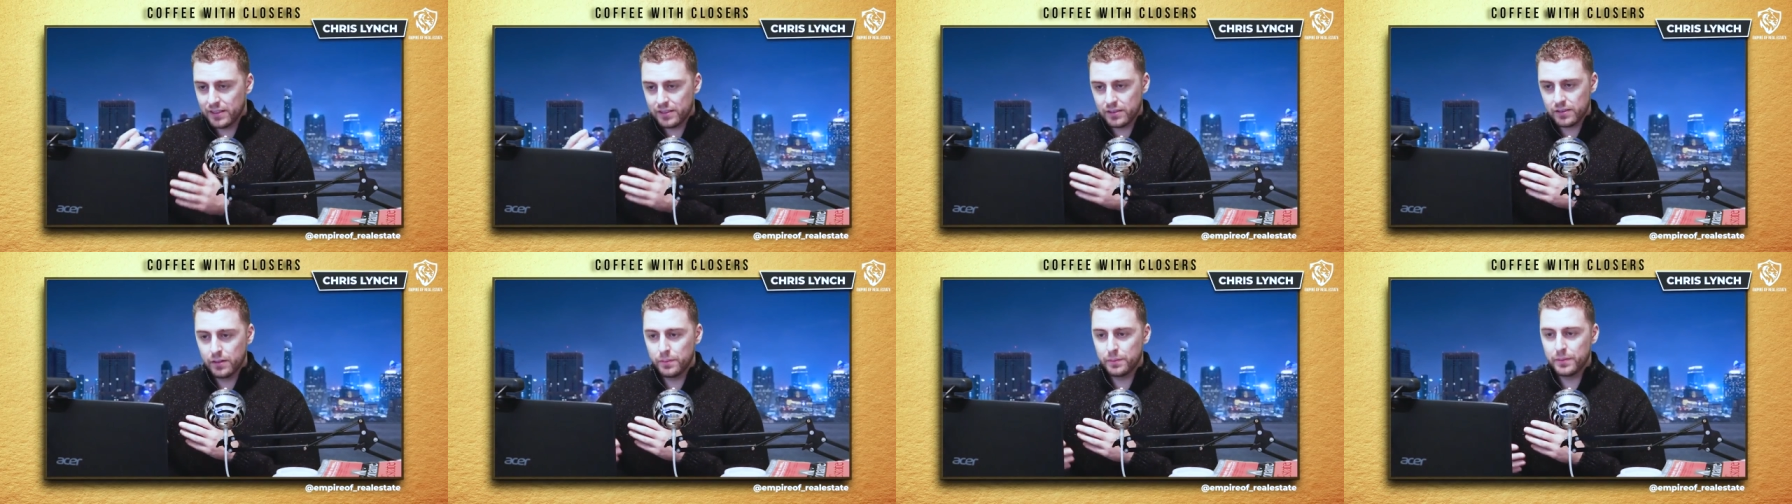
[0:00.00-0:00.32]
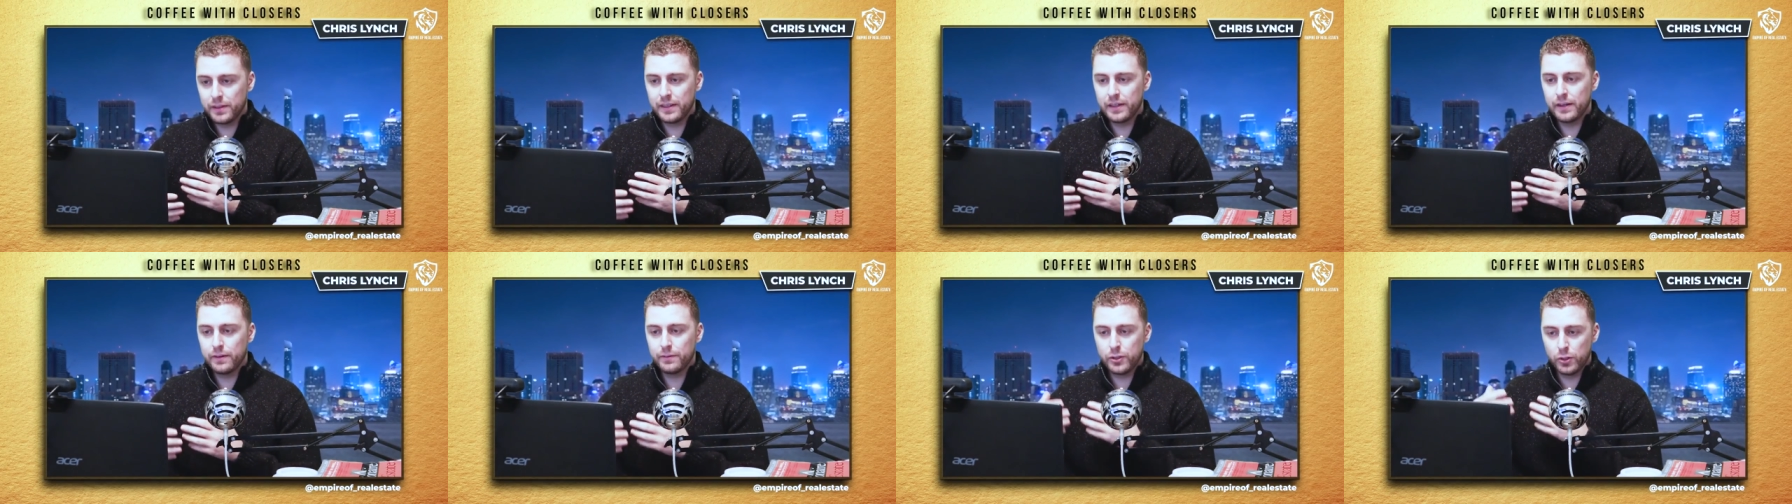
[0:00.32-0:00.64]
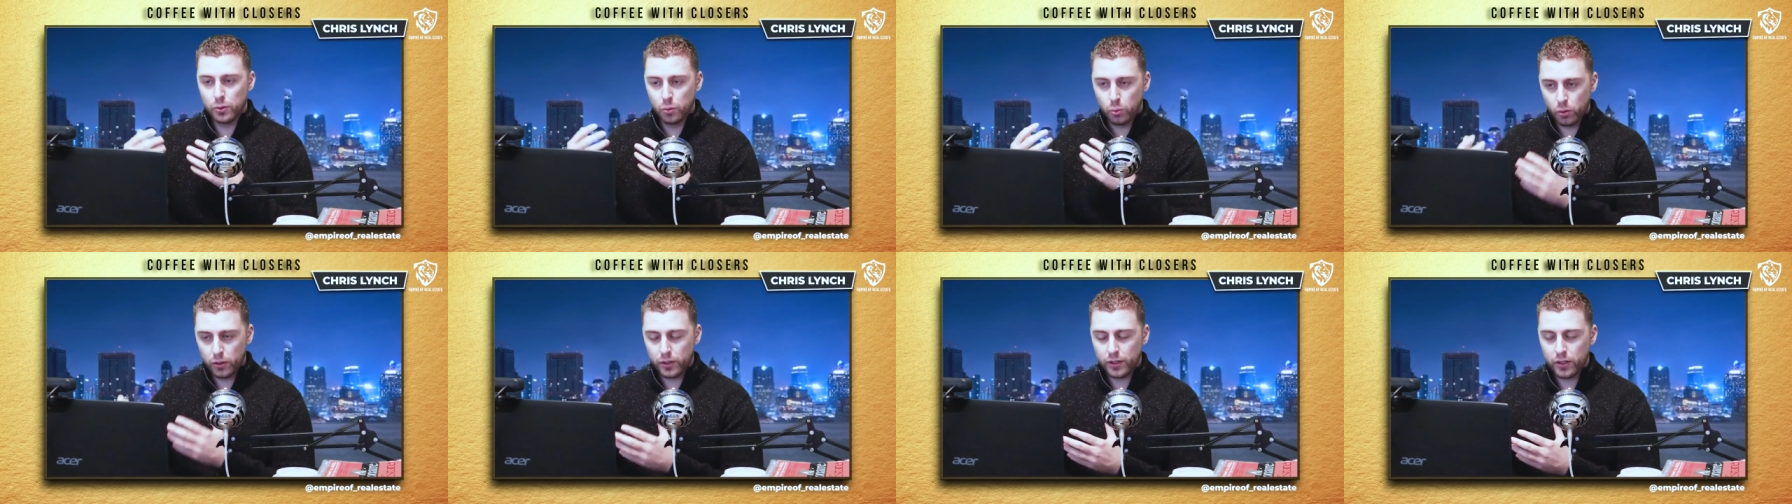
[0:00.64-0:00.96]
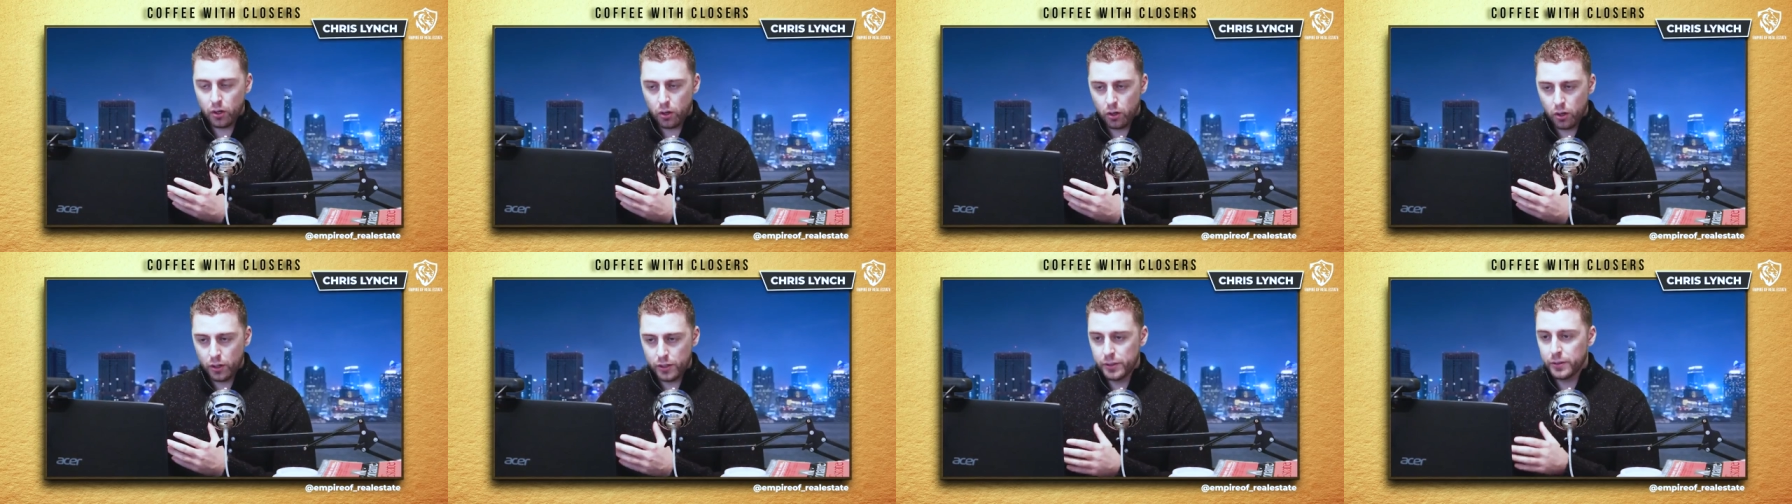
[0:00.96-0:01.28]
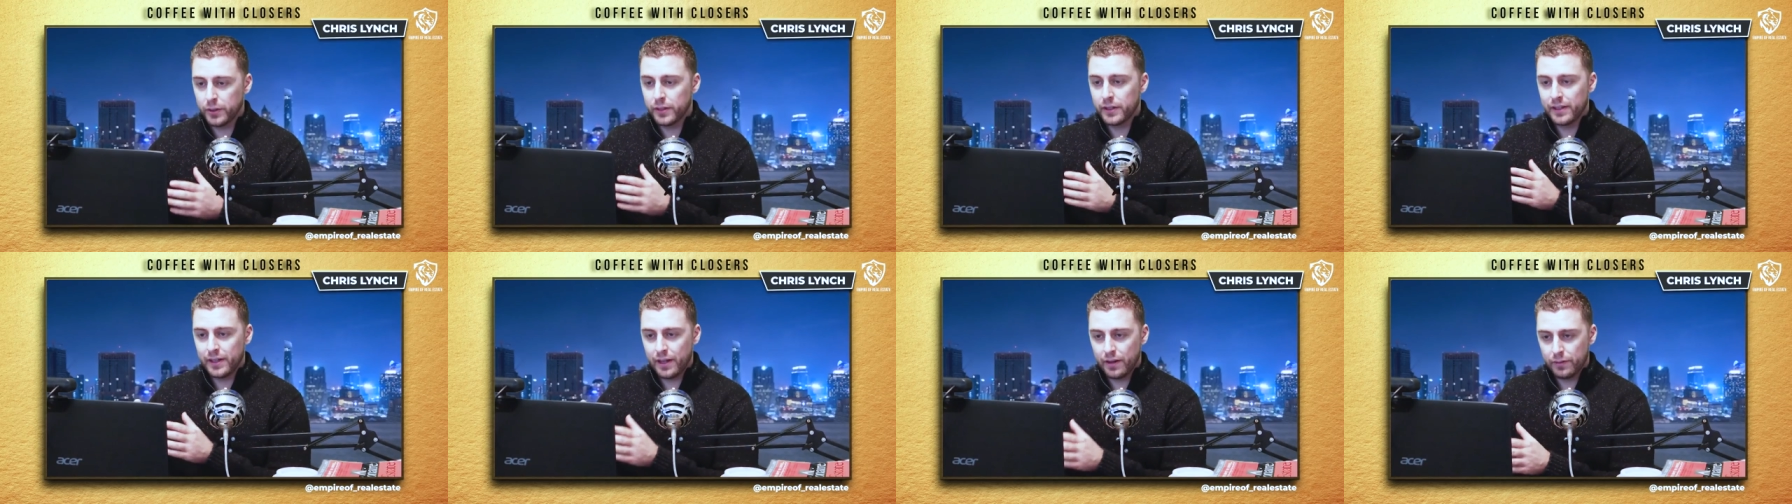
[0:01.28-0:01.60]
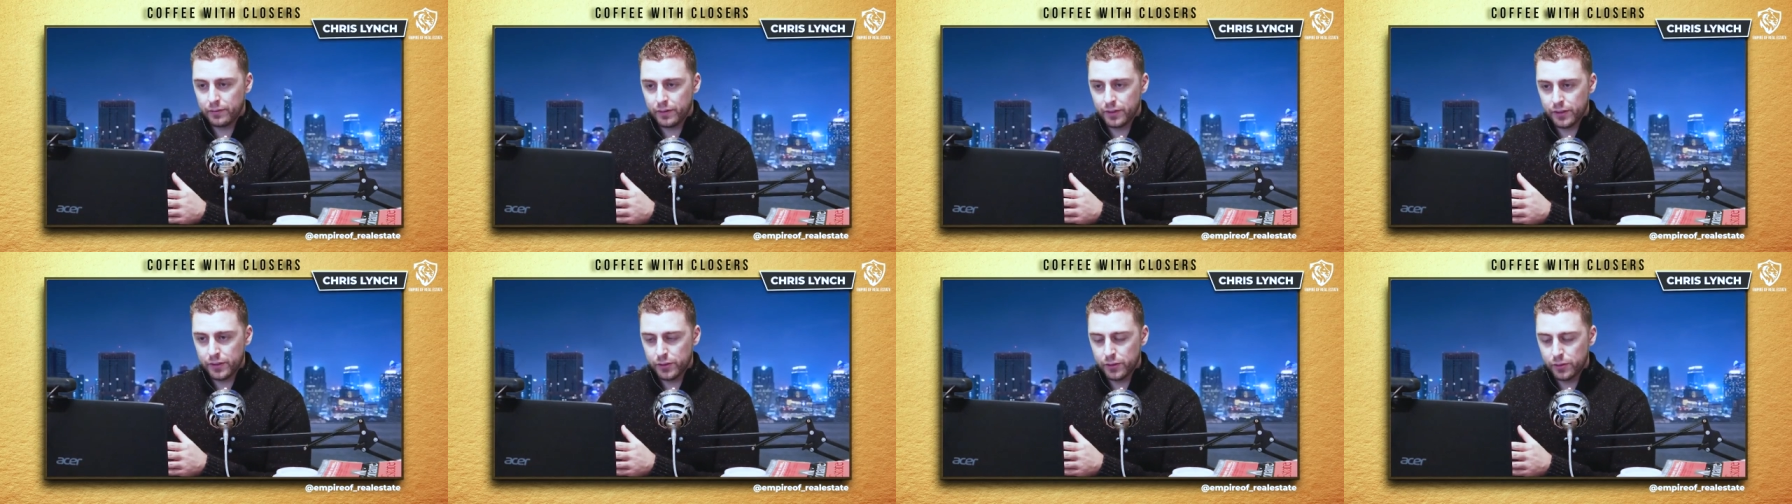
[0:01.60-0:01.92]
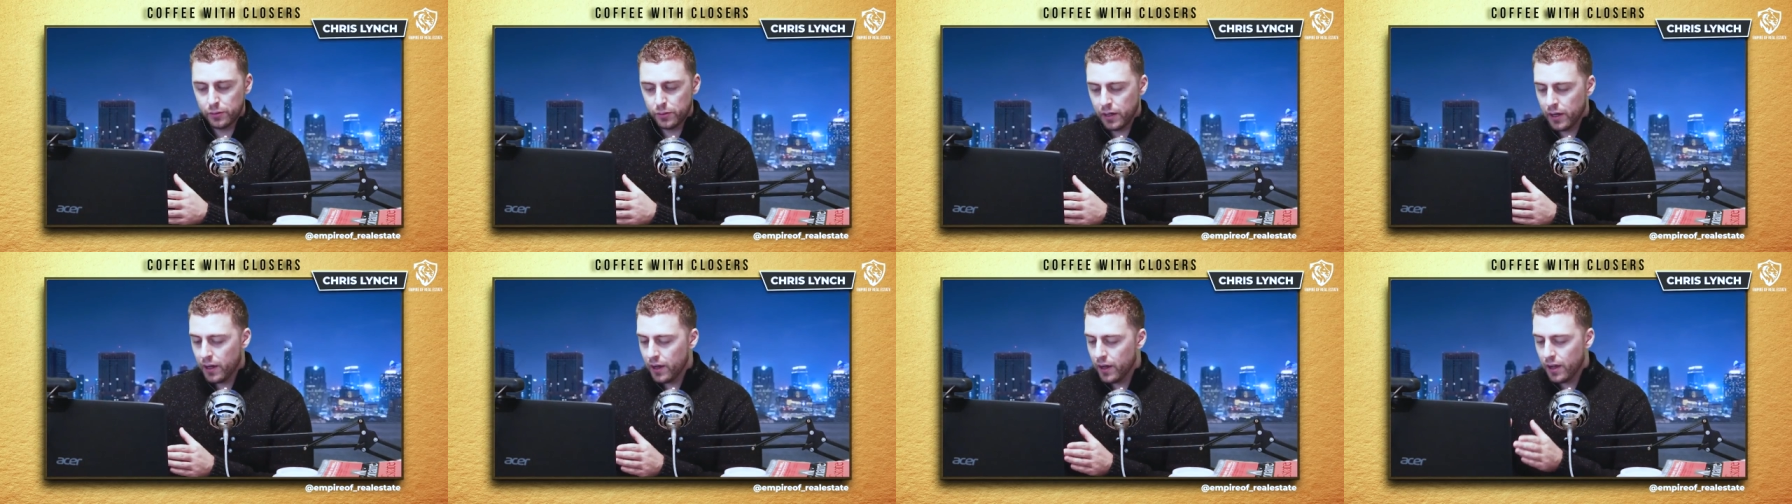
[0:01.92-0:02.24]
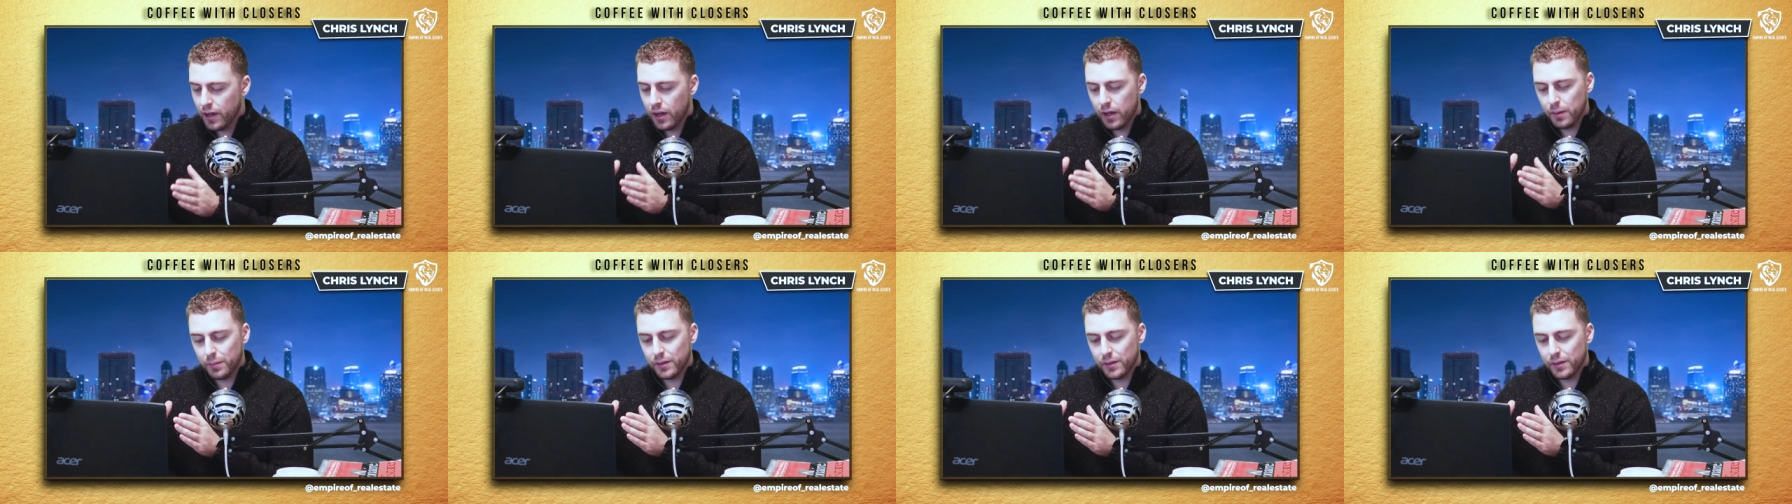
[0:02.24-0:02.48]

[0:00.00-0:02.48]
I mean, that's something, if you work hard, you can definitely do.